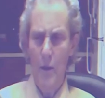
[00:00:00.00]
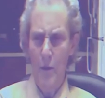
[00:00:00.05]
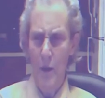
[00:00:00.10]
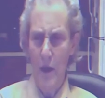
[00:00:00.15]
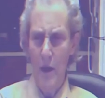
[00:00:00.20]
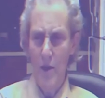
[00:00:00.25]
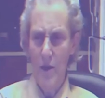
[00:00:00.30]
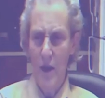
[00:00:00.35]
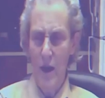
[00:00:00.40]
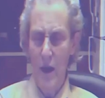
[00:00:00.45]

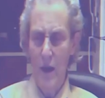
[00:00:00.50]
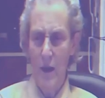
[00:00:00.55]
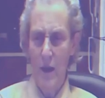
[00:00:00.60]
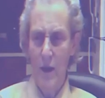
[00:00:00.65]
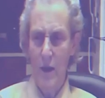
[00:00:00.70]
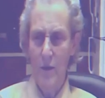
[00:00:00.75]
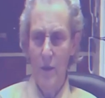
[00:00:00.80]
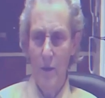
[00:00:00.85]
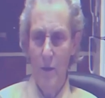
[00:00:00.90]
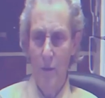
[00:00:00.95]
things that I
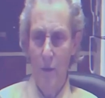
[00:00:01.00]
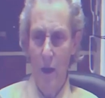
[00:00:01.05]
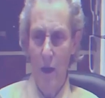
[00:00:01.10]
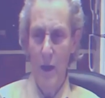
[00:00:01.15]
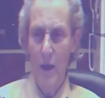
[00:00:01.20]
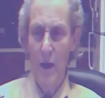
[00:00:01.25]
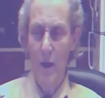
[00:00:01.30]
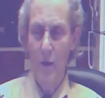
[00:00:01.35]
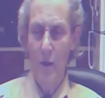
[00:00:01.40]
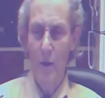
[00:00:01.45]
got
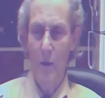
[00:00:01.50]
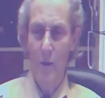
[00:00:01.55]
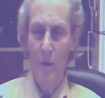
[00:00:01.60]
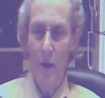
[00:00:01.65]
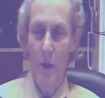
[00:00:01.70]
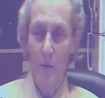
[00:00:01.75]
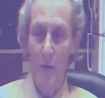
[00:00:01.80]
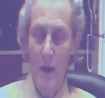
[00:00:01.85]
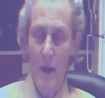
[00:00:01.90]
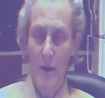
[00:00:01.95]
afraid of them,
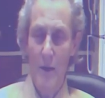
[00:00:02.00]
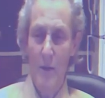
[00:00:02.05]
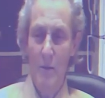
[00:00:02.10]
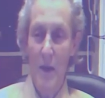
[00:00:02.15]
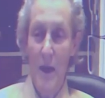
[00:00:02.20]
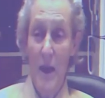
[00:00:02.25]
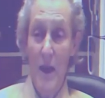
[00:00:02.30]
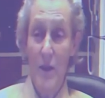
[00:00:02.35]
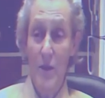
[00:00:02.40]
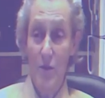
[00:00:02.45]
but made them
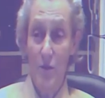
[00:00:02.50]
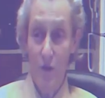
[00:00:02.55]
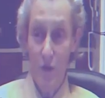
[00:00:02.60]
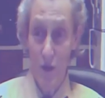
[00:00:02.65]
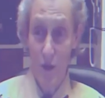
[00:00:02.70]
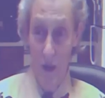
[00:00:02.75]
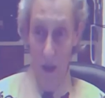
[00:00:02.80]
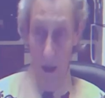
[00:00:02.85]
interesting.